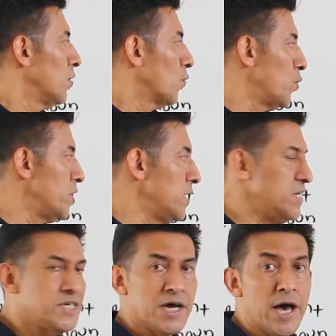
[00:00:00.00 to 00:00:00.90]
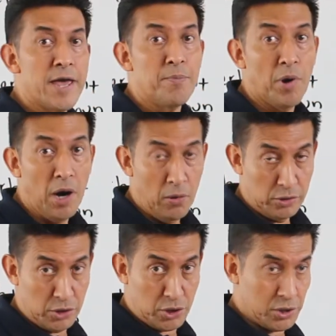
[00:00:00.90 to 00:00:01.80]
which I
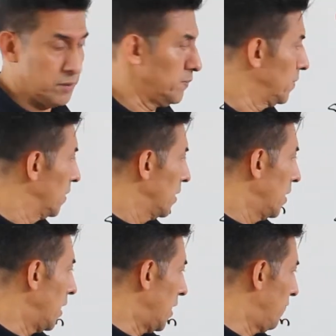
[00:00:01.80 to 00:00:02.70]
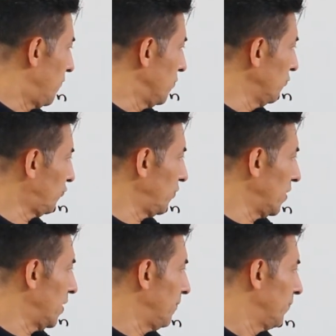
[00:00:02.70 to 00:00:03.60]
bought. If you
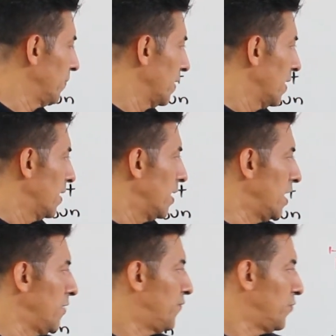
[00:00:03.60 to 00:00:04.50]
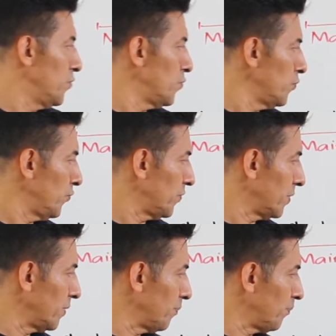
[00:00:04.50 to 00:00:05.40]
see, if you
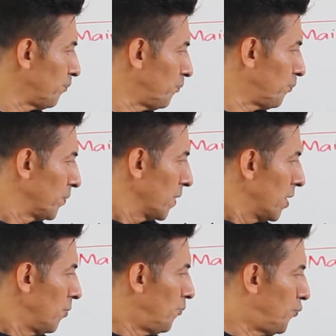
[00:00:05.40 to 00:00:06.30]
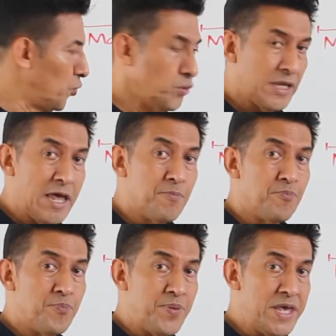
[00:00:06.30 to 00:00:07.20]
put a
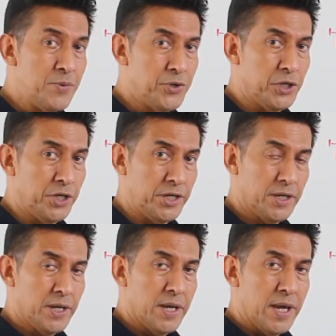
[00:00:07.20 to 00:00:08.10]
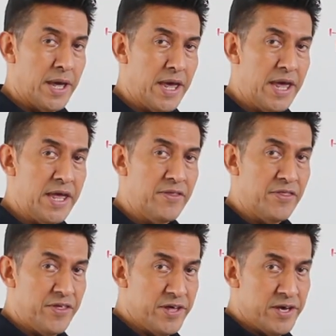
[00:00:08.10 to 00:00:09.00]
period in
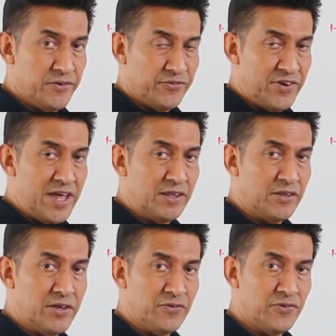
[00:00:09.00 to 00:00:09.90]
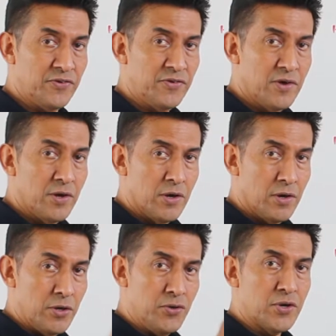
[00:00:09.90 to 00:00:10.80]
these sentences,
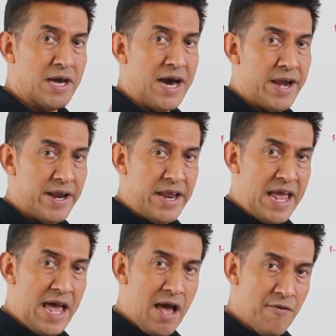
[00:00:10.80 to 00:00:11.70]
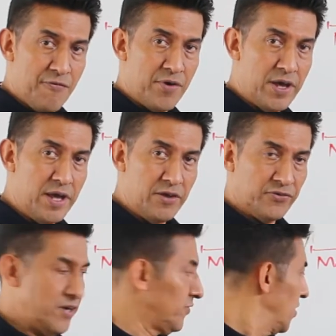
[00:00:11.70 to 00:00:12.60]
you cut it in half. It
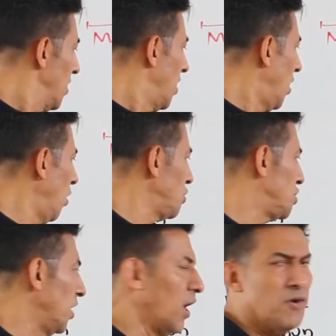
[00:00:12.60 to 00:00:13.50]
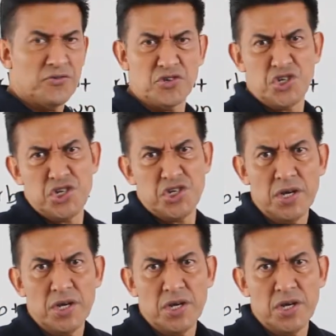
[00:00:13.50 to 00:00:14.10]
says, oh, she loves